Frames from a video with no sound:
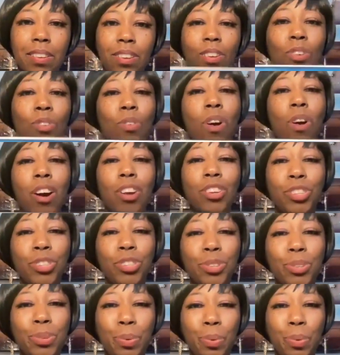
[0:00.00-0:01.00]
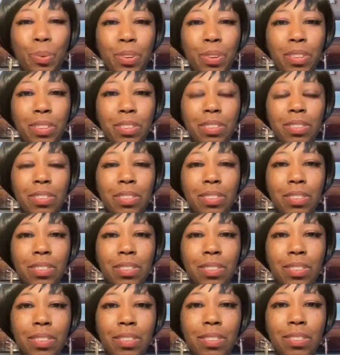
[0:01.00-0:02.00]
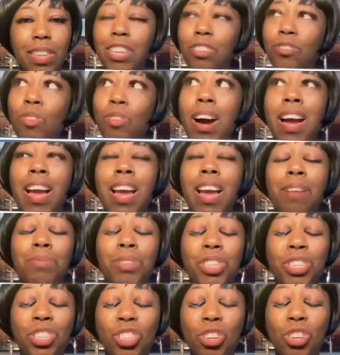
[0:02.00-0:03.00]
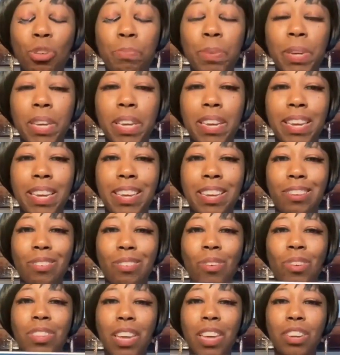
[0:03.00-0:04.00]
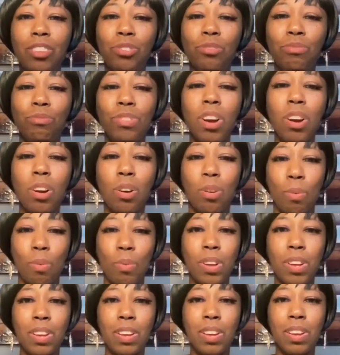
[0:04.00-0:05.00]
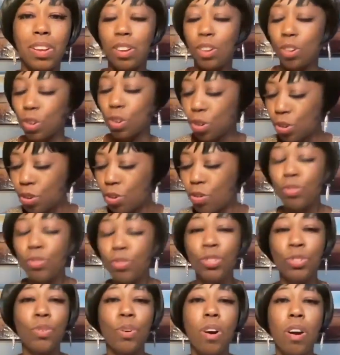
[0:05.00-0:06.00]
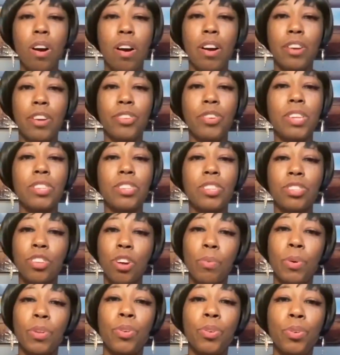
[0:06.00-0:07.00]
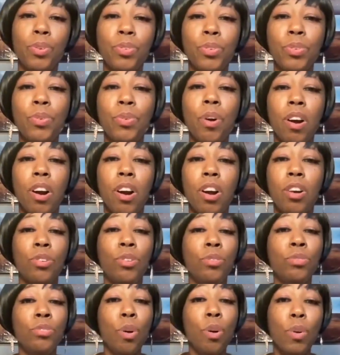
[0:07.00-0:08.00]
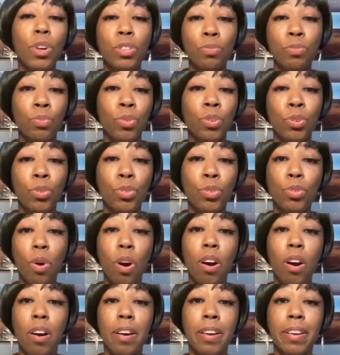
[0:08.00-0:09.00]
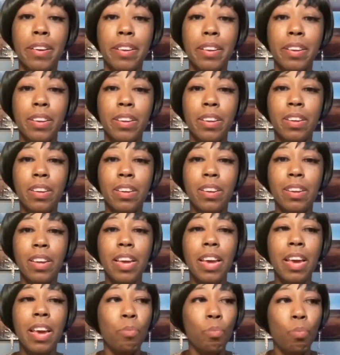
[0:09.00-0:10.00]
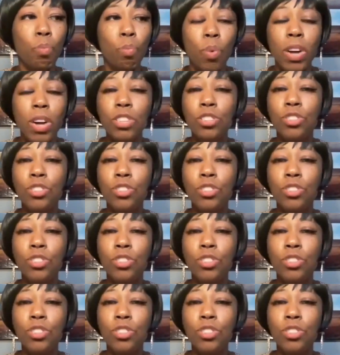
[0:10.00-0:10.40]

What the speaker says: Who are you? That's why I am so big on letting you know who you are. You have to start with who you are, knowing who you are and what